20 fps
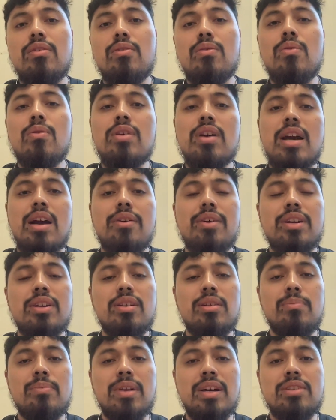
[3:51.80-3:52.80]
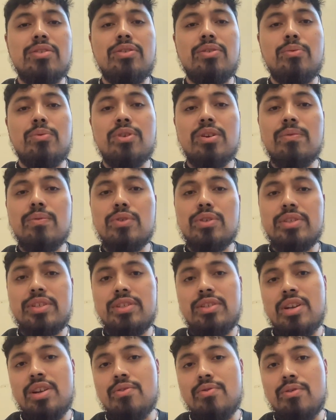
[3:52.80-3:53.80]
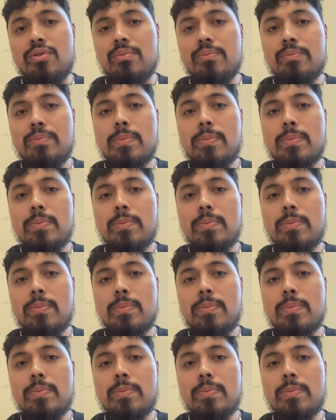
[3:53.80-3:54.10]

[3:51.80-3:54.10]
or how I could apply to the workforce in general.